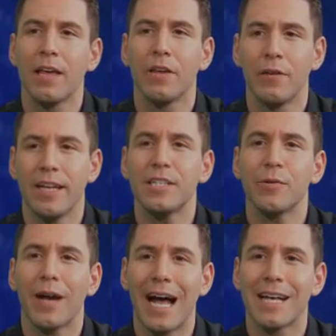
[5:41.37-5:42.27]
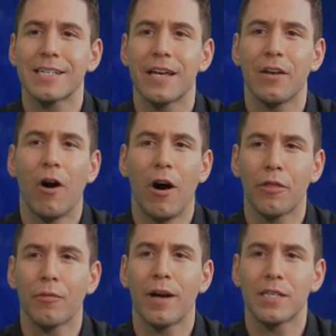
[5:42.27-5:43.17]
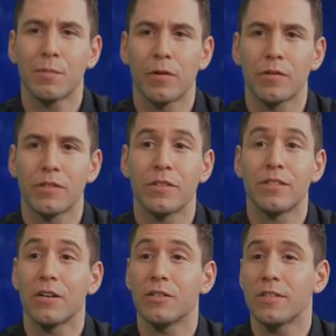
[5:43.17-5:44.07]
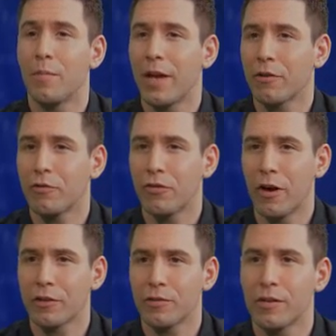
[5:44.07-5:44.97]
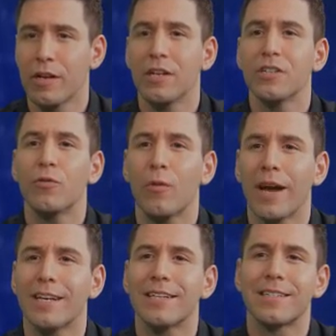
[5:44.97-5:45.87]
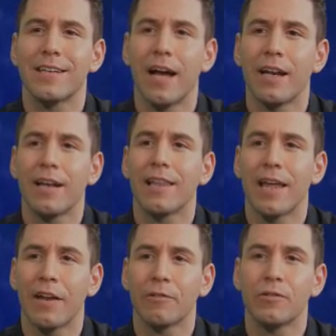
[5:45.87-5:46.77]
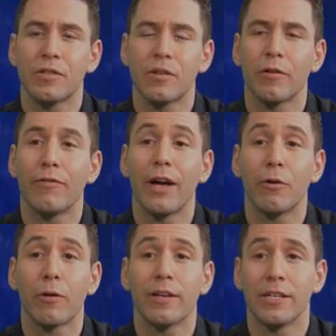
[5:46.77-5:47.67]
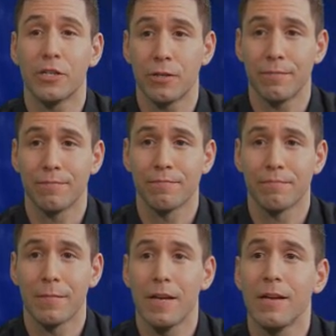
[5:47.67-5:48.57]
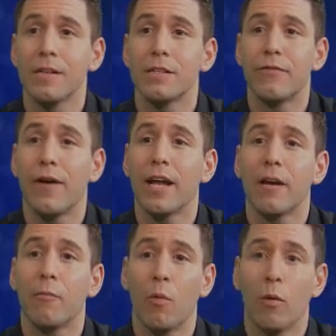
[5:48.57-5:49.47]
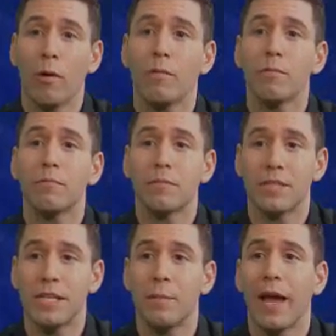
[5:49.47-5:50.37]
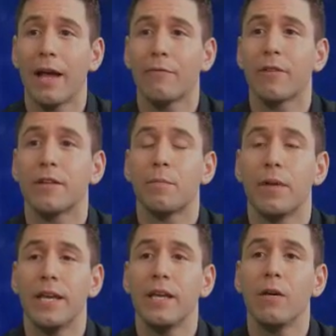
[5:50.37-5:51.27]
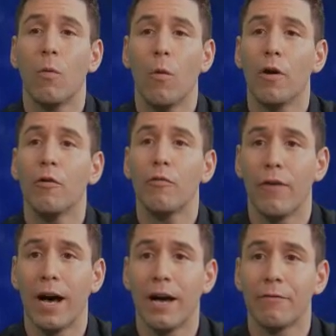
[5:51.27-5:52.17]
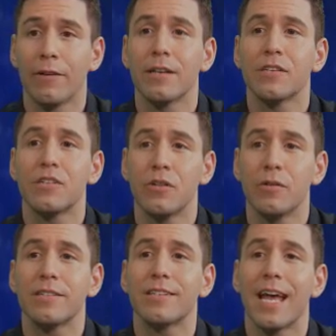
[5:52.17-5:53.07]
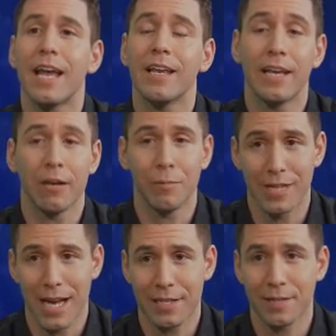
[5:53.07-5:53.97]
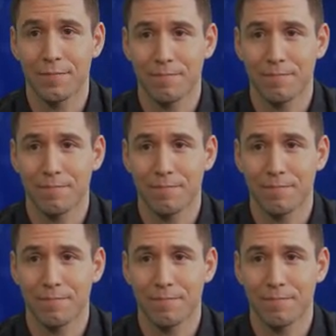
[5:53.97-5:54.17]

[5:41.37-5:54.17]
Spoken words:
you need to ask an authorized person, such as a medical doctor, to write and sign a letter to certify your condition. To find out more, see pamphlet P105, Students and Income Tax.